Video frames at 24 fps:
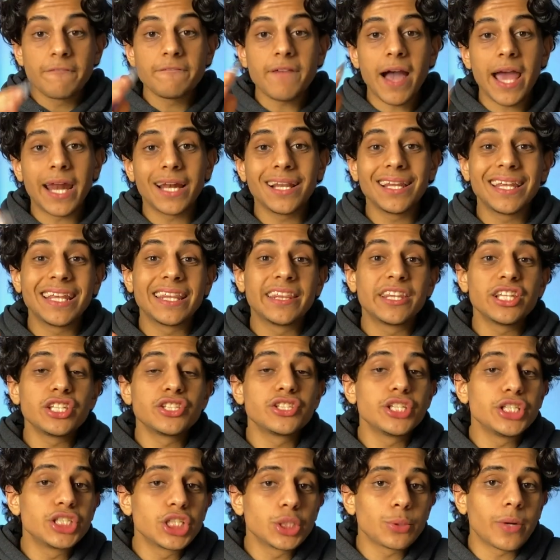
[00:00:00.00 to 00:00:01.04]
Finally, this
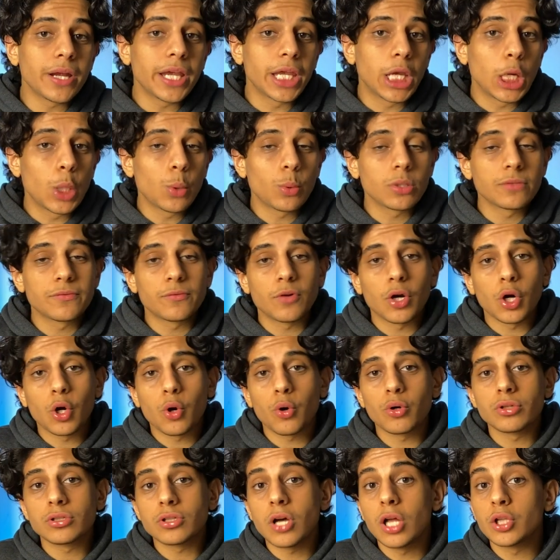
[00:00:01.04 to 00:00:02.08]
cheat sheet right here was for a
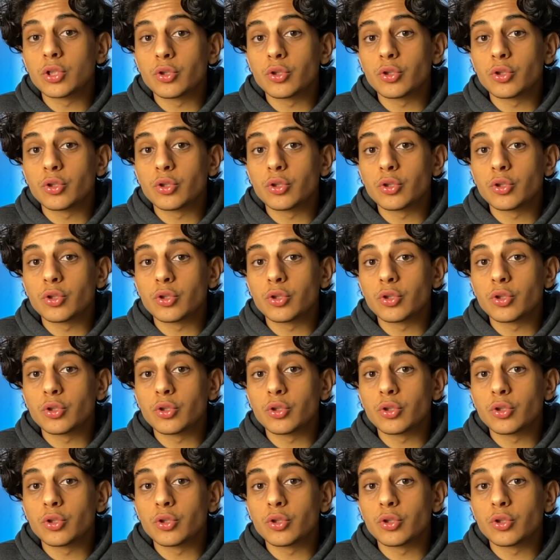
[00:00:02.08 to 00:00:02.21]
course called